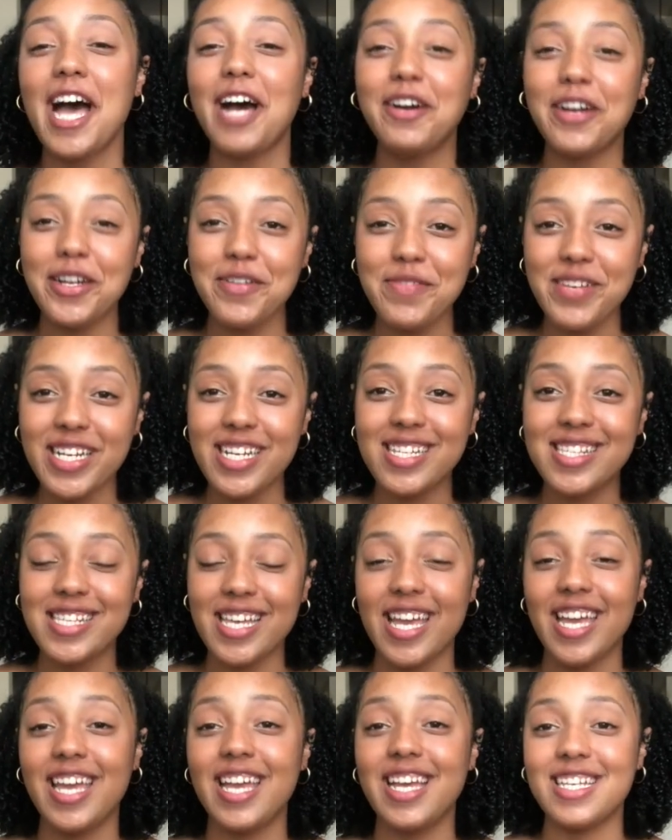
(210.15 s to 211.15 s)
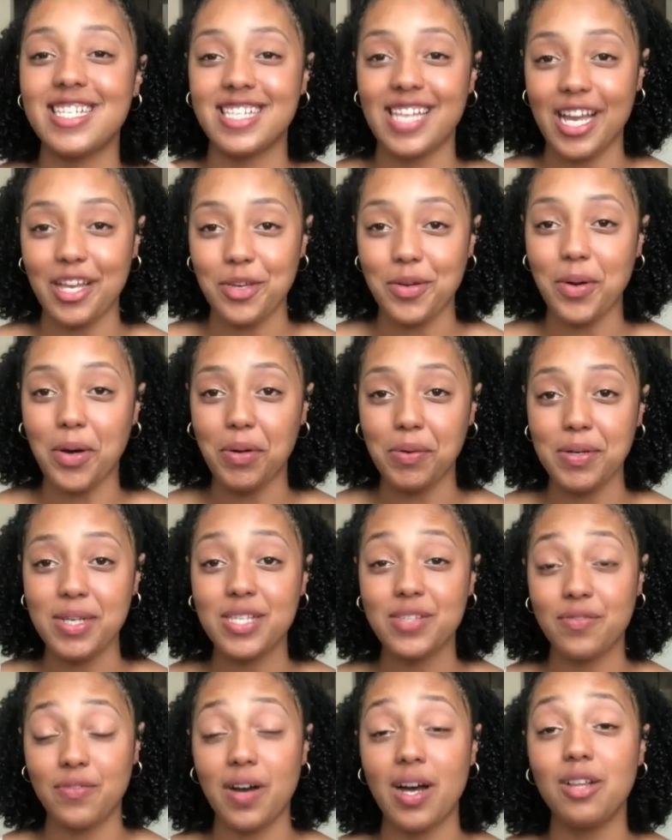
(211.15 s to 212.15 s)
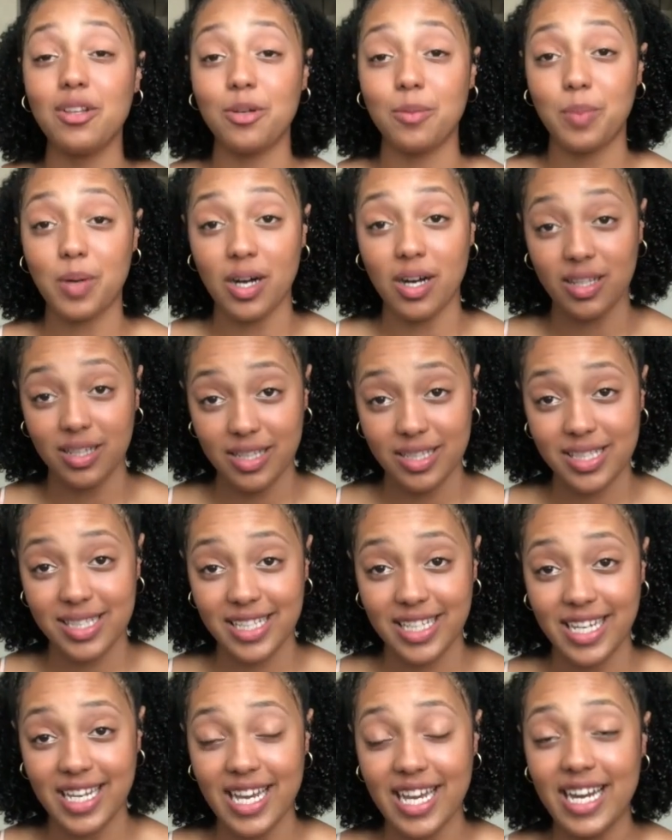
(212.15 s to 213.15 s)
What I mean to say is that you always follow a policy.